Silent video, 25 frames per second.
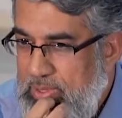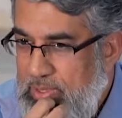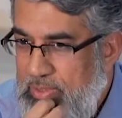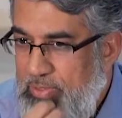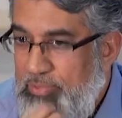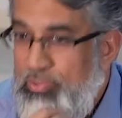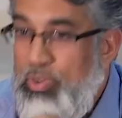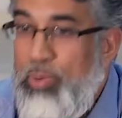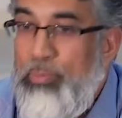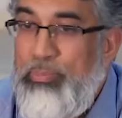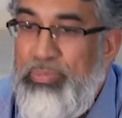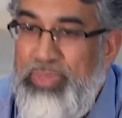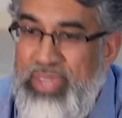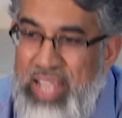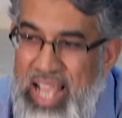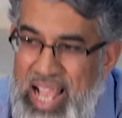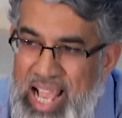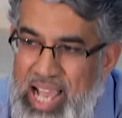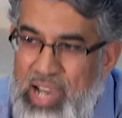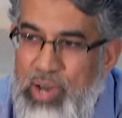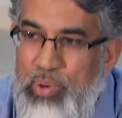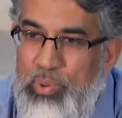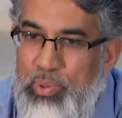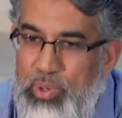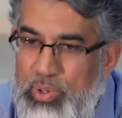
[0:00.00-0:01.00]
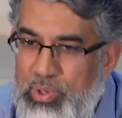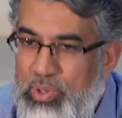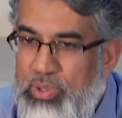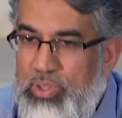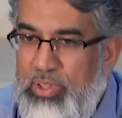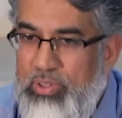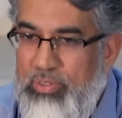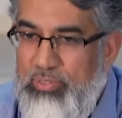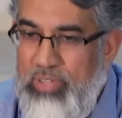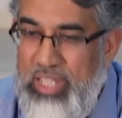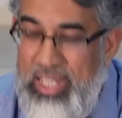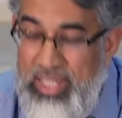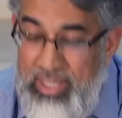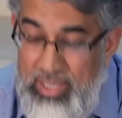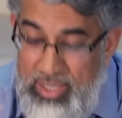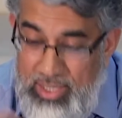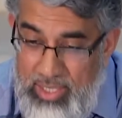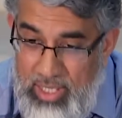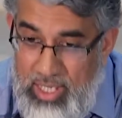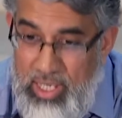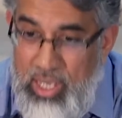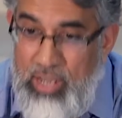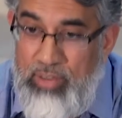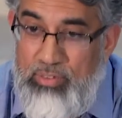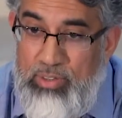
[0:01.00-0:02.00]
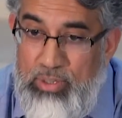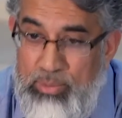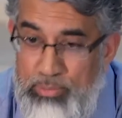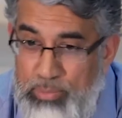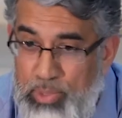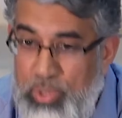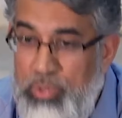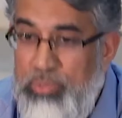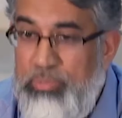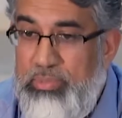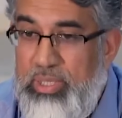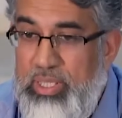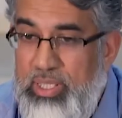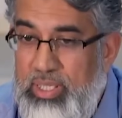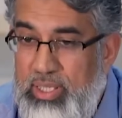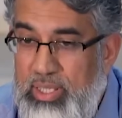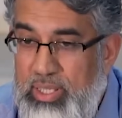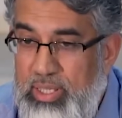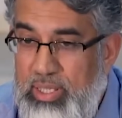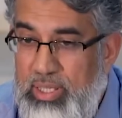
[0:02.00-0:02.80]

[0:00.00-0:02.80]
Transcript: from now on, in the current moment,